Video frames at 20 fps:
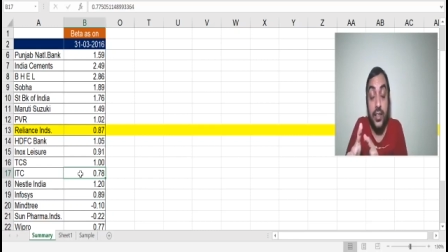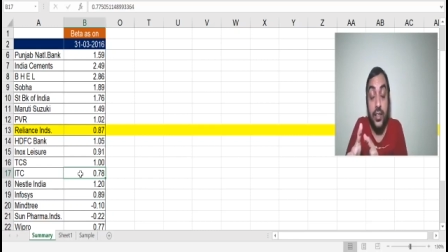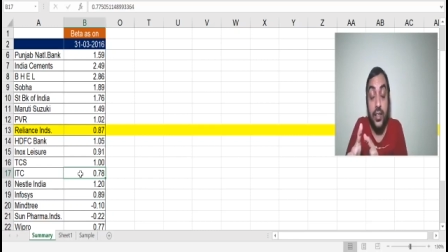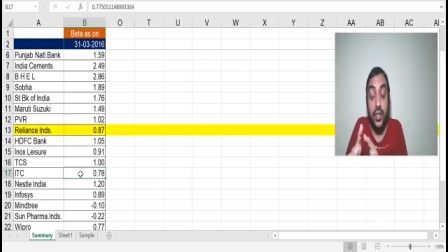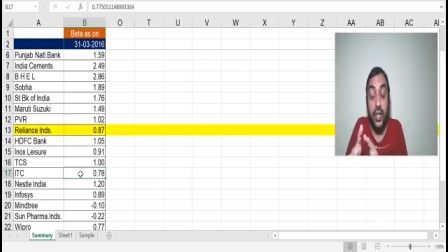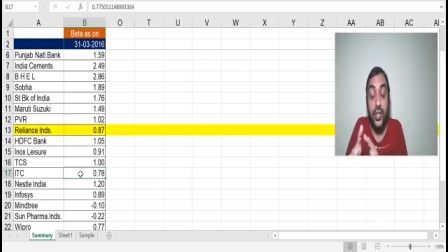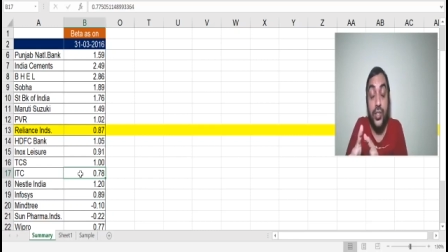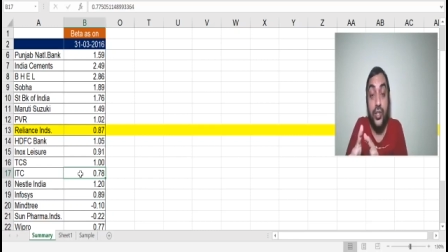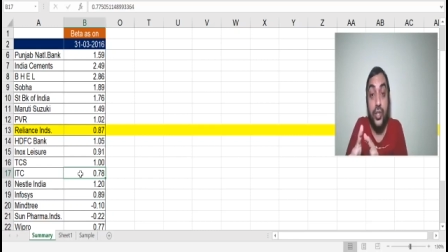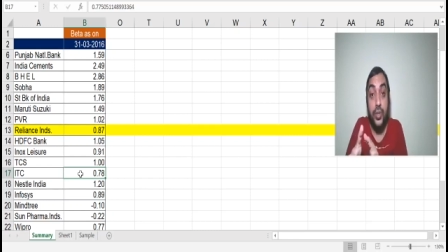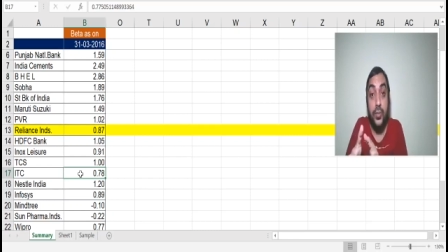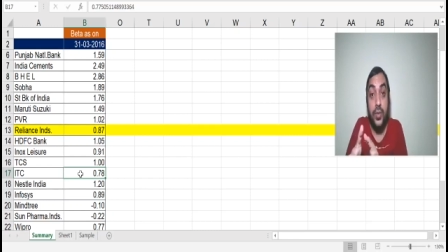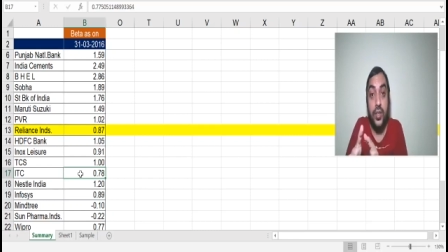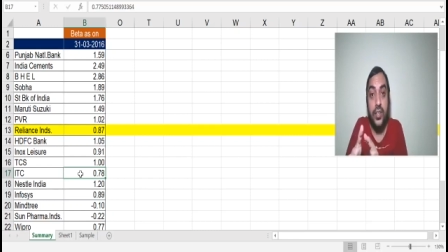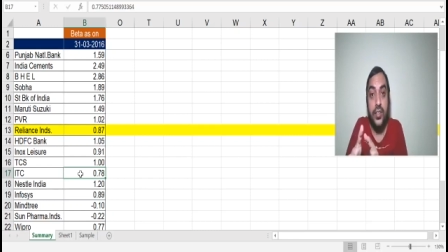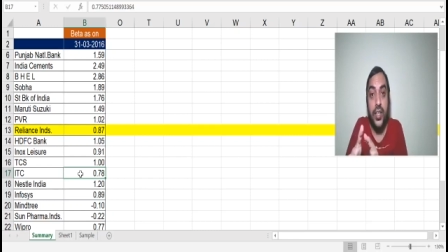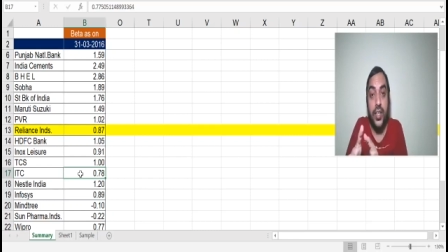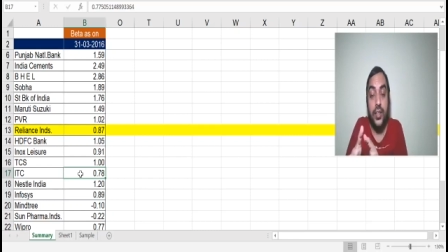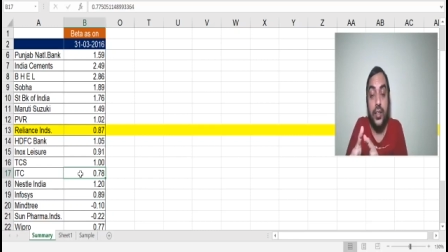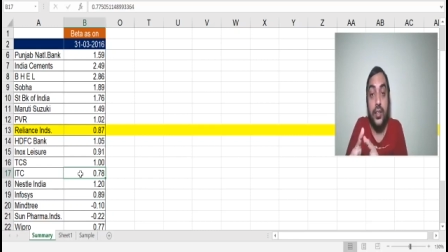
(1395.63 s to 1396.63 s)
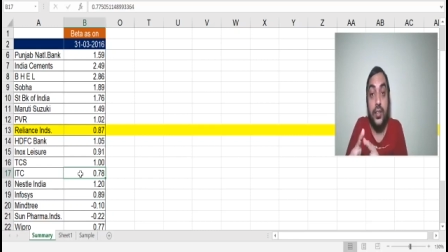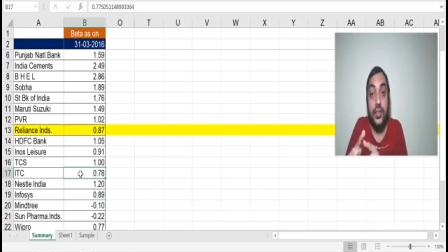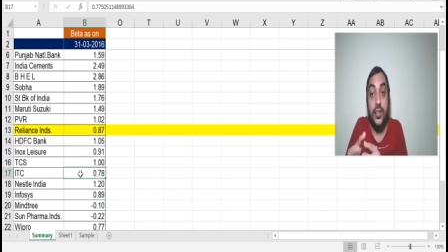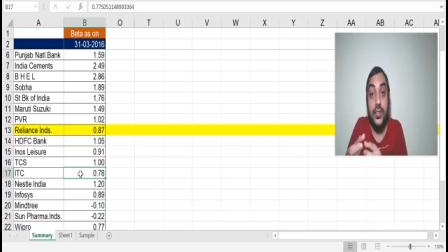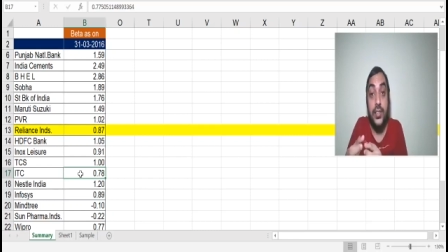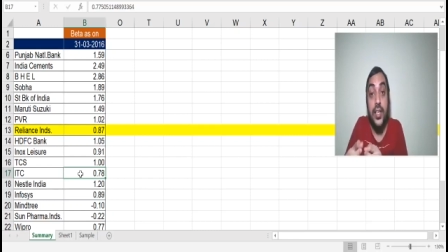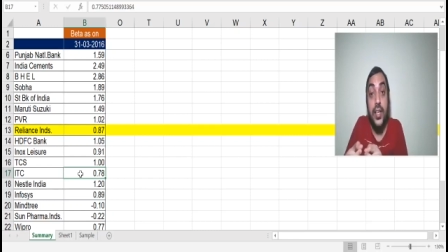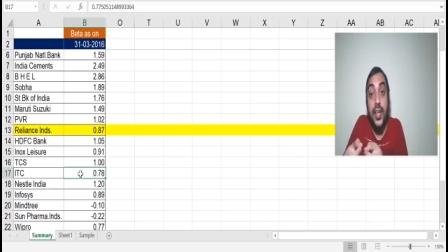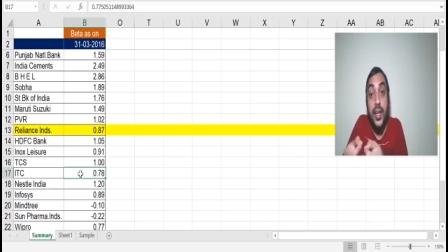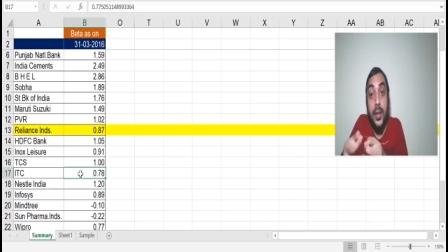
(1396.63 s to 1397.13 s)
consumer
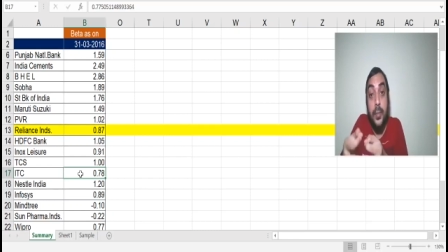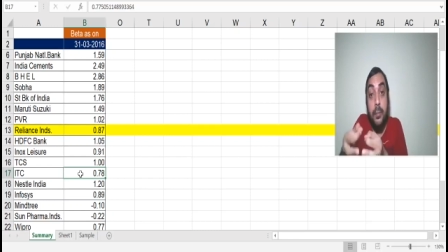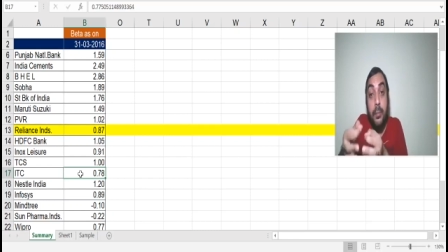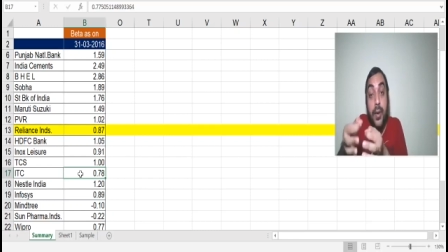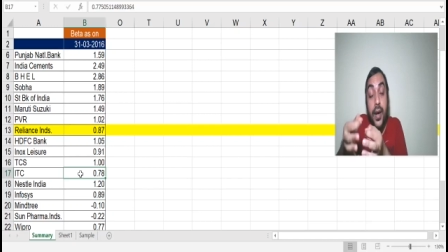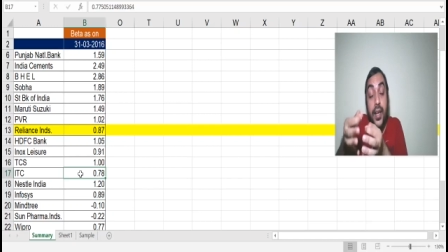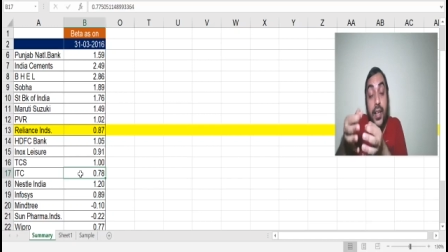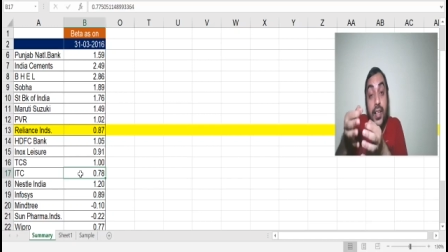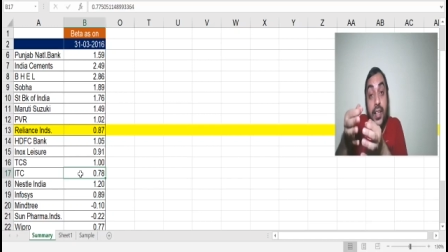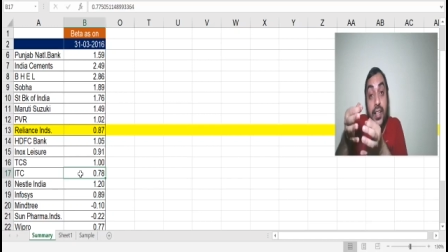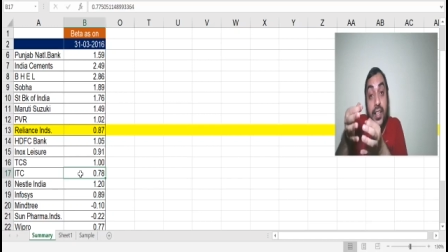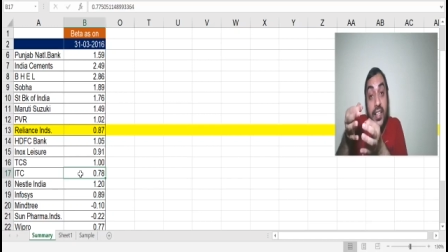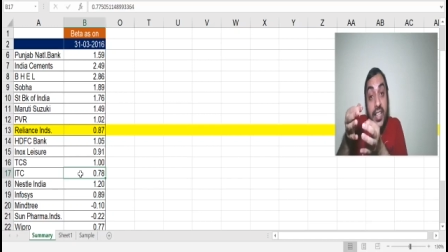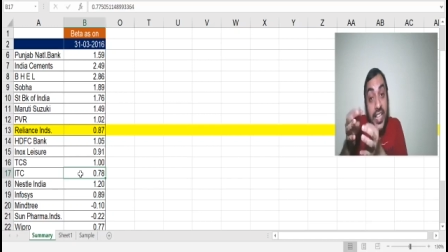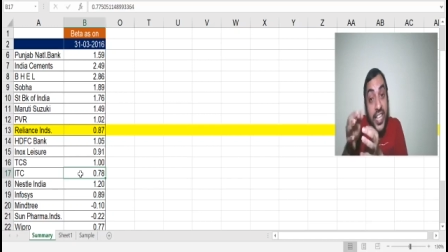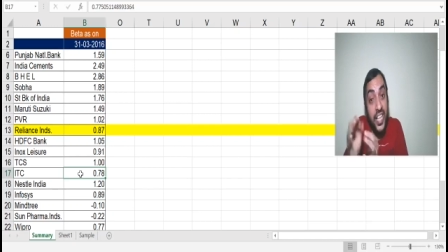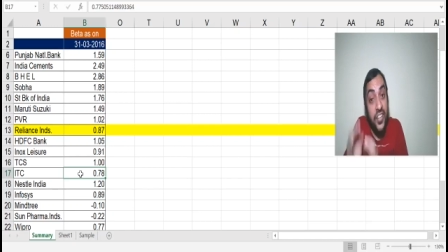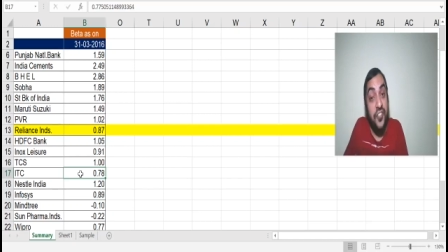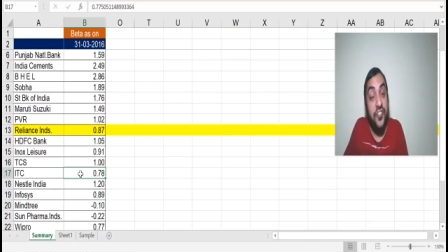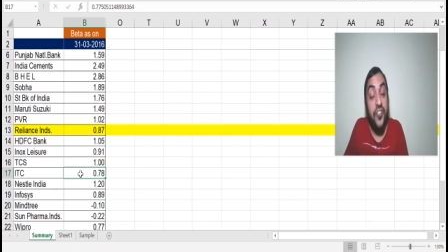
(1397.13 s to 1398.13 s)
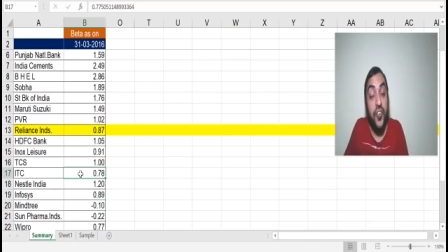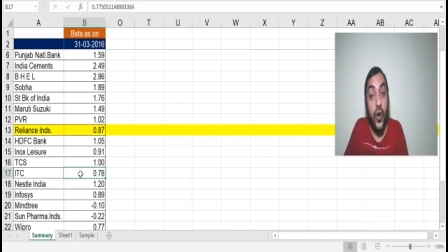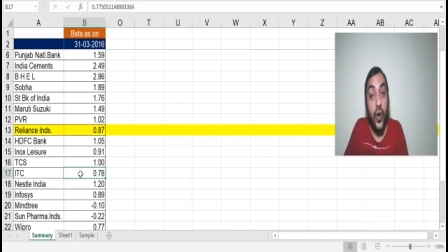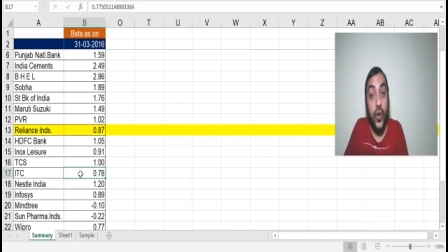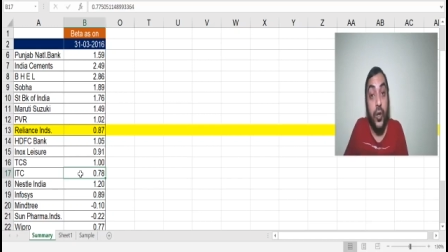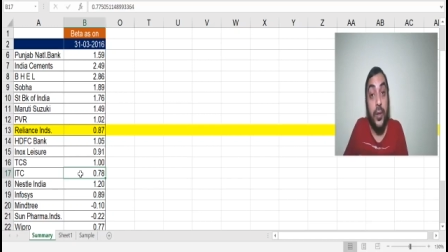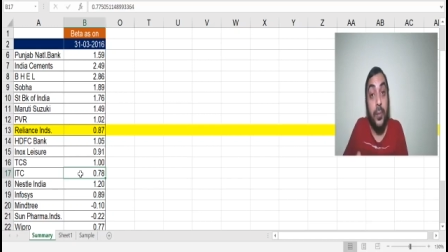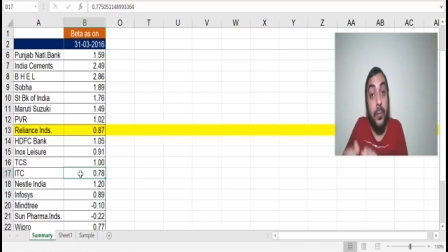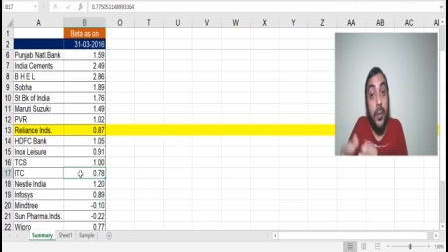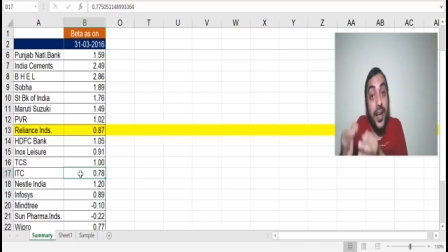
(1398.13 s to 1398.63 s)
sectors, by
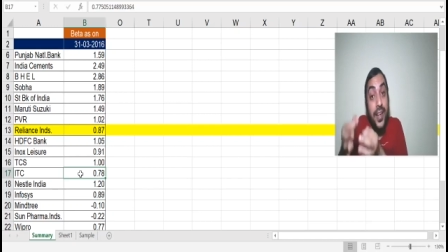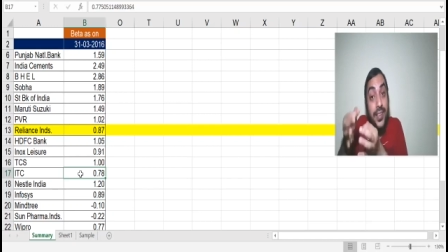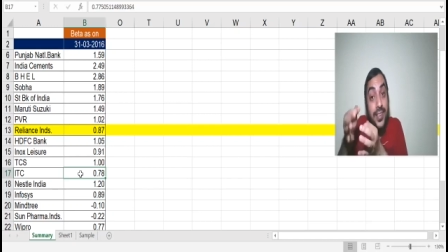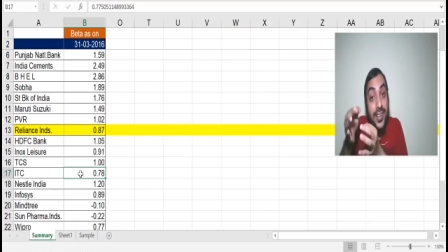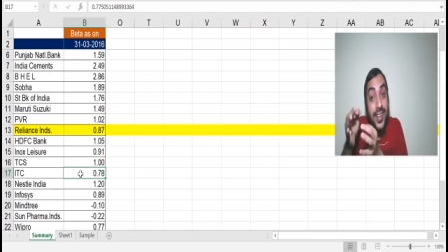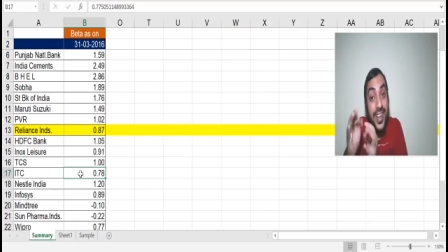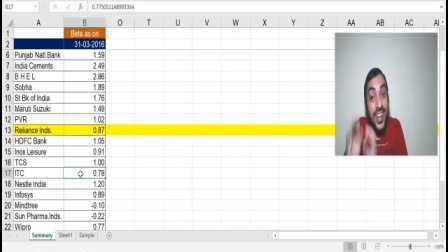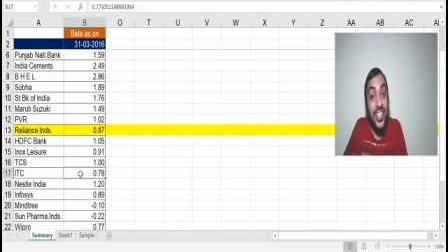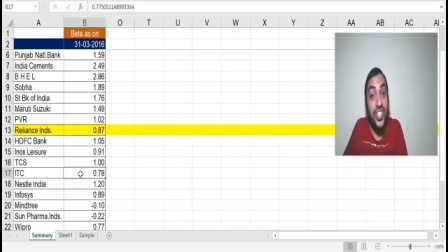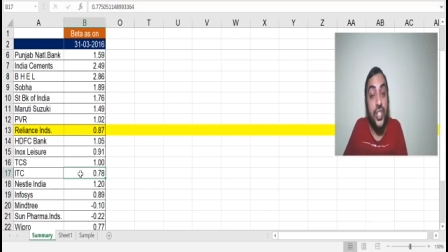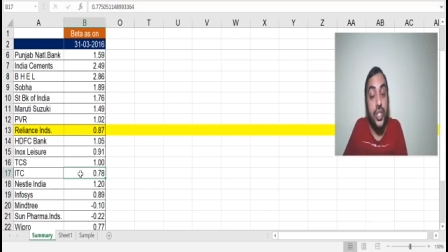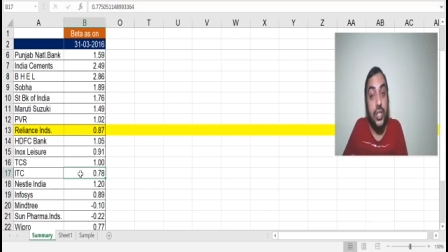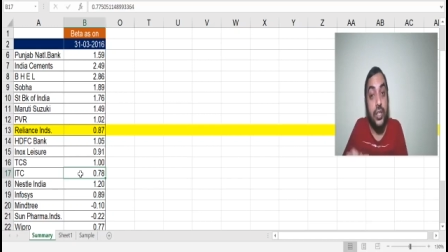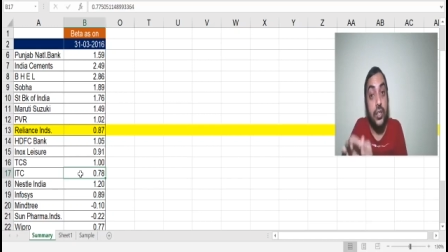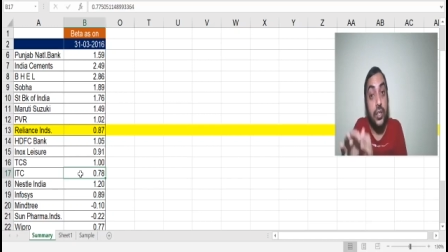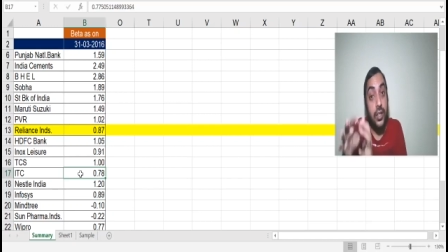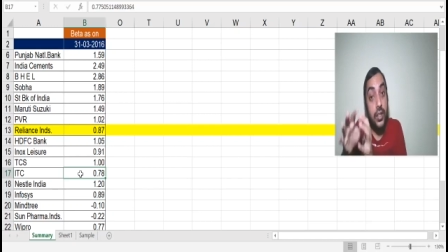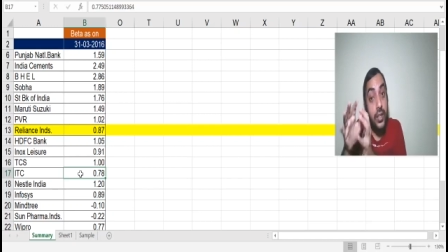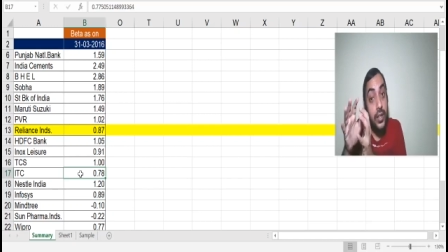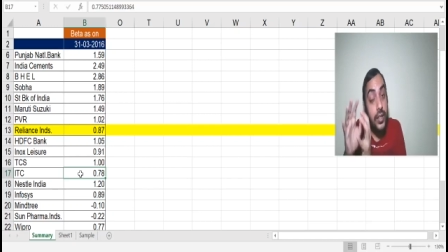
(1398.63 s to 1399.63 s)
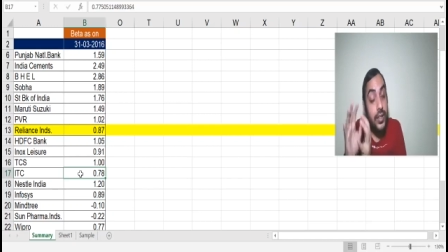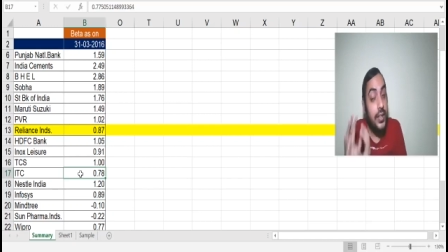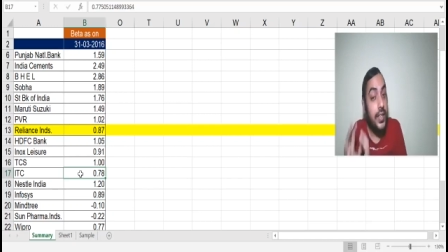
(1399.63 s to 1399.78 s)
default, by nature,